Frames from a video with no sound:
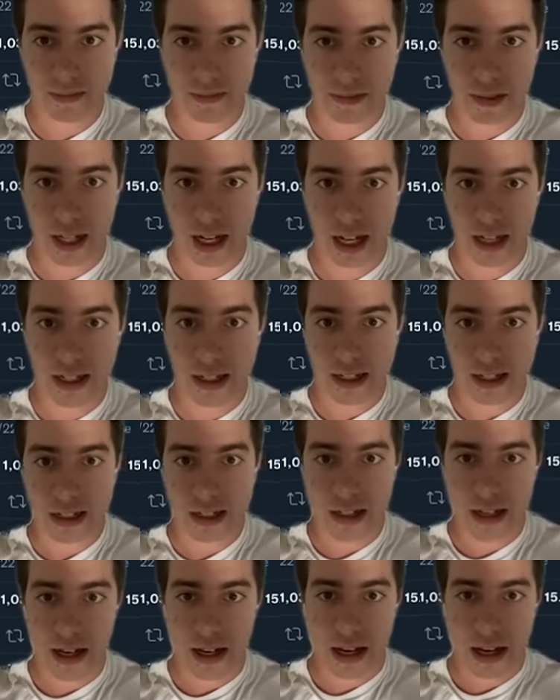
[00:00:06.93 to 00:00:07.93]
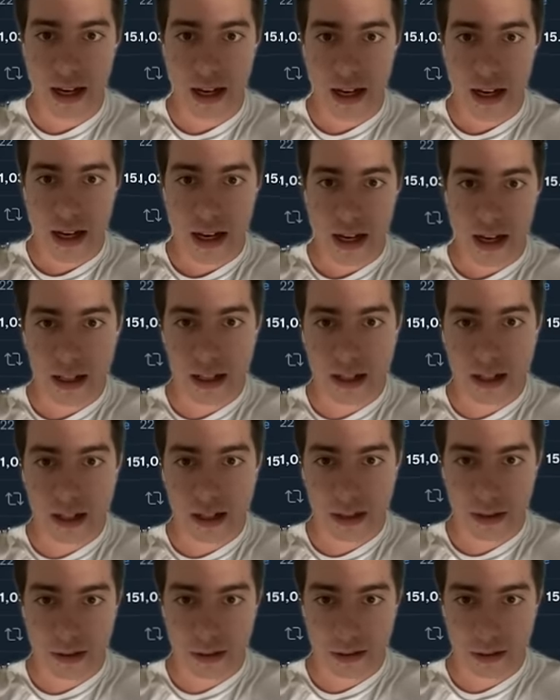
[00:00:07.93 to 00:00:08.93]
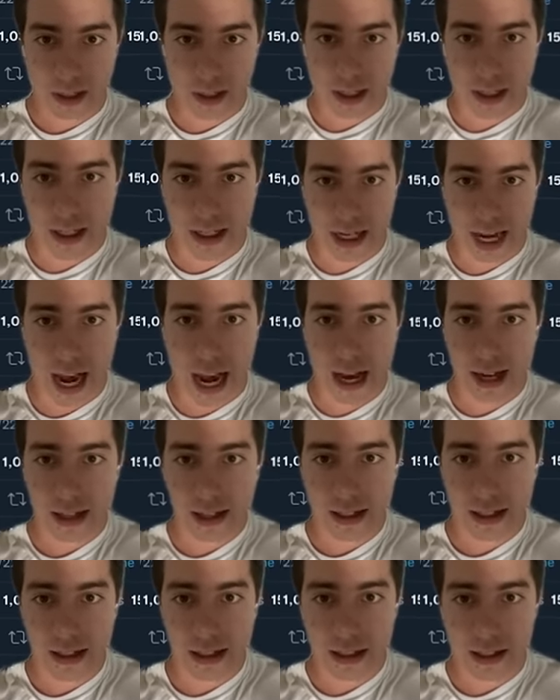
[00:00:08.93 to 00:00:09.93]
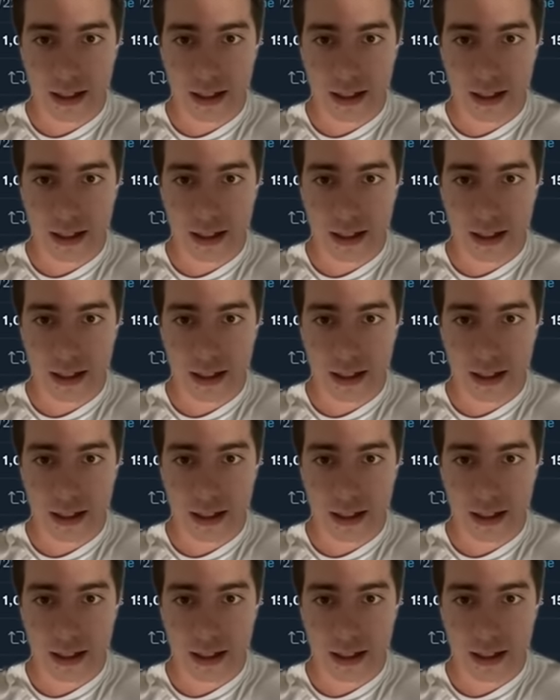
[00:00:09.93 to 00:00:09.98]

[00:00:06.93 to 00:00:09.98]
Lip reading: guns is to attack